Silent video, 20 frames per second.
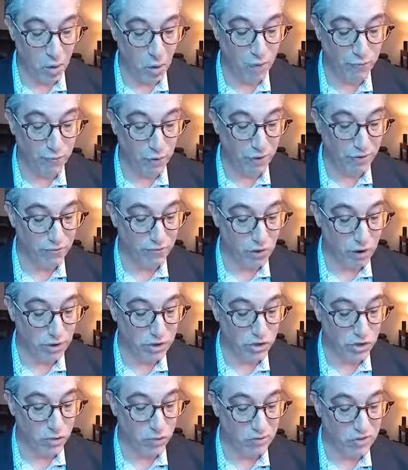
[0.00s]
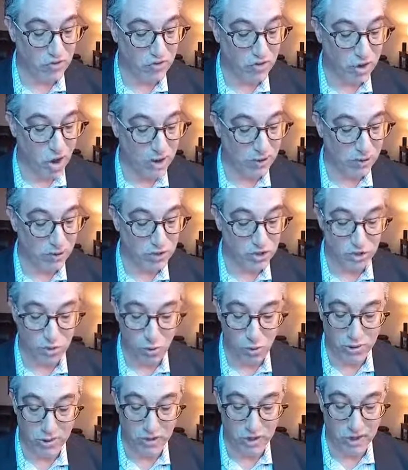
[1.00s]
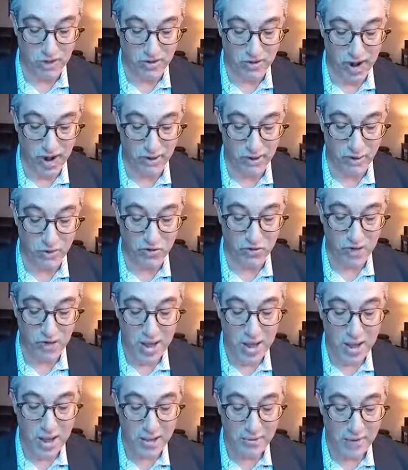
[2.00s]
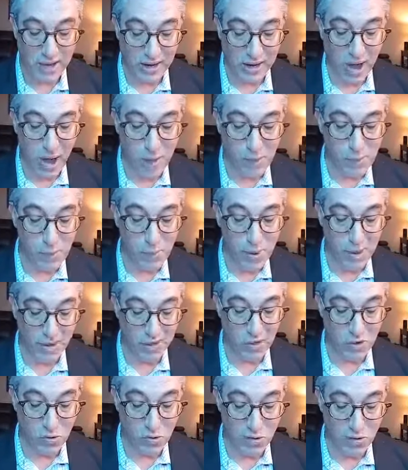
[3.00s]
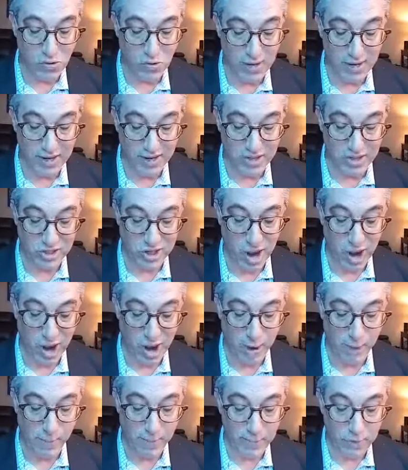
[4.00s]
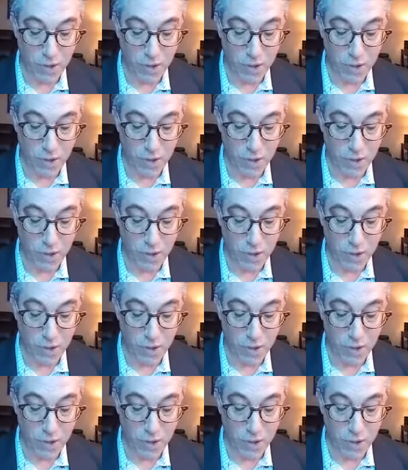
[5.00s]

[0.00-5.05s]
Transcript: offering functional designer storage containers that complement your unique style.